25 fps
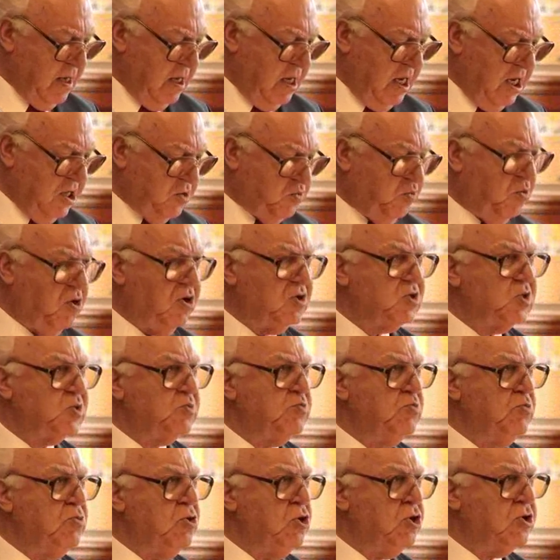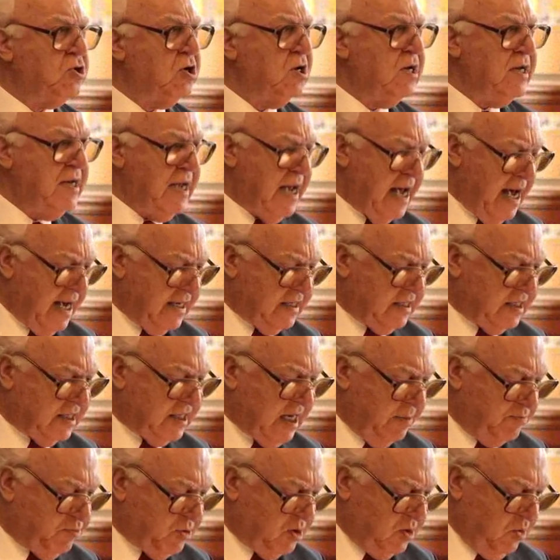it was morally
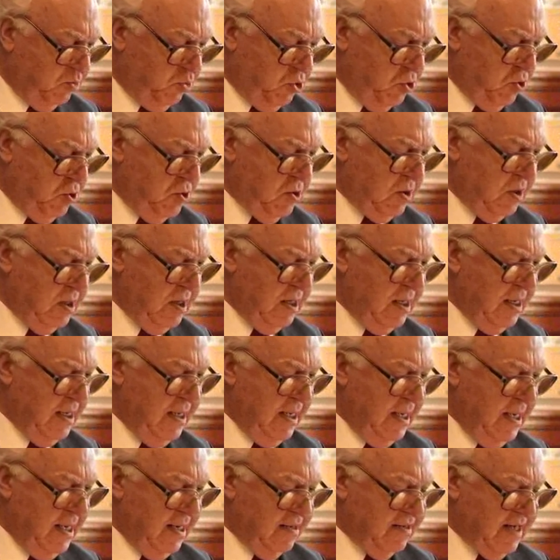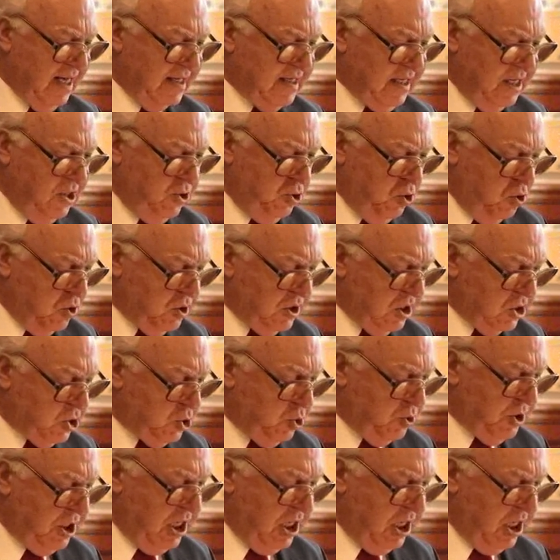acceptable that in order to